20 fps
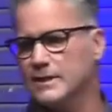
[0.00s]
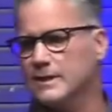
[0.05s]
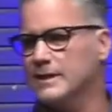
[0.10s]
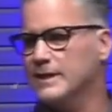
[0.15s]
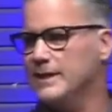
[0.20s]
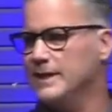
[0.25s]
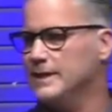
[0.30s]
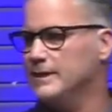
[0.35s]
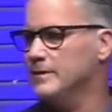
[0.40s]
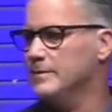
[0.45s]

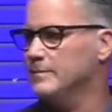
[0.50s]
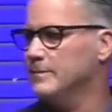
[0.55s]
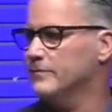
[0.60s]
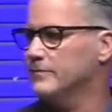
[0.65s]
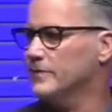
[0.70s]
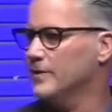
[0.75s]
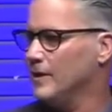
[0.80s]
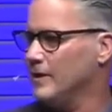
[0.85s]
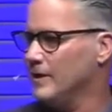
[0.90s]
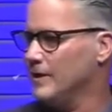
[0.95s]
kingdom
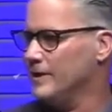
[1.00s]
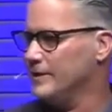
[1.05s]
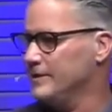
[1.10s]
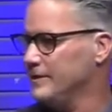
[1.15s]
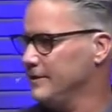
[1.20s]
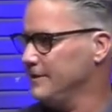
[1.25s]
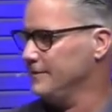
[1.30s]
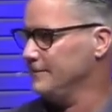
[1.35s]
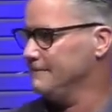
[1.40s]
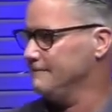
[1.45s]
of God.
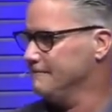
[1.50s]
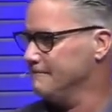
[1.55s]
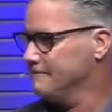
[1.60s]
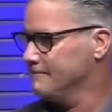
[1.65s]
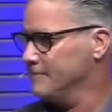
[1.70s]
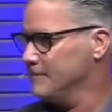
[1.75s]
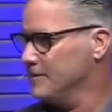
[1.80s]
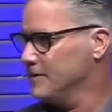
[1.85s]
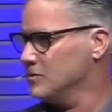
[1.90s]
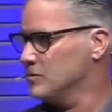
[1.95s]

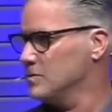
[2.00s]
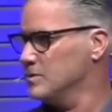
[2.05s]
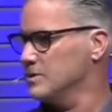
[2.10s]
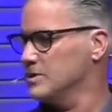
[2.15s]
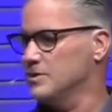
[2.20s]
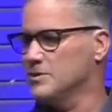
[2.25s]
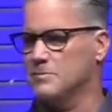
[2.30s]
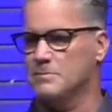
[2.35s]
This was his